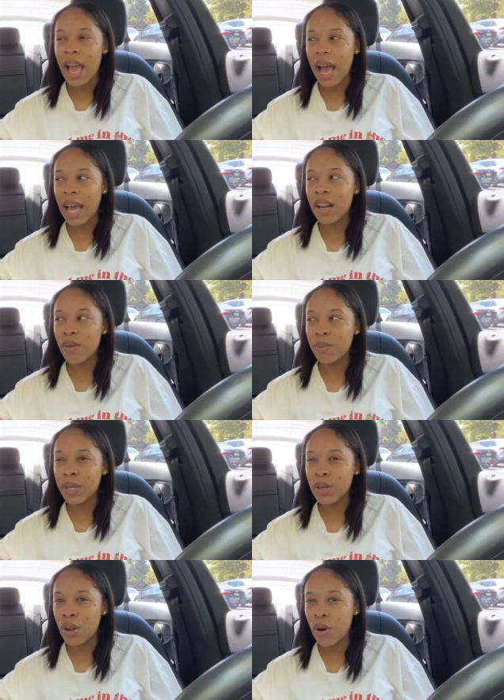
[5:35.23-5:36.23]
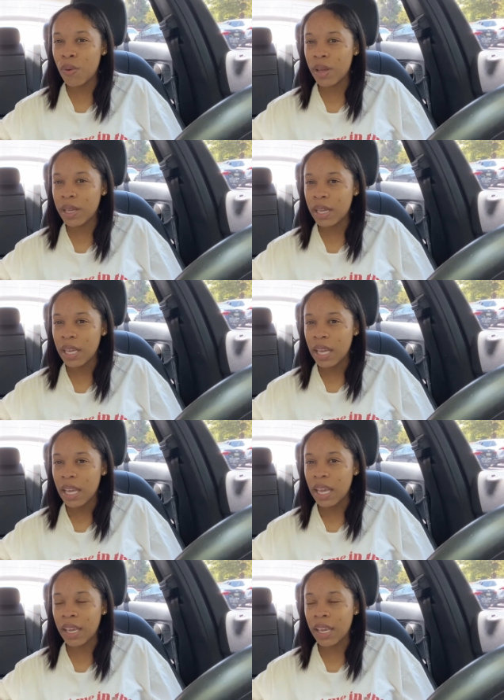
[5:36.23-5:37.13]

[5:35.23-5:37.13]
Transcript: i don't be knowing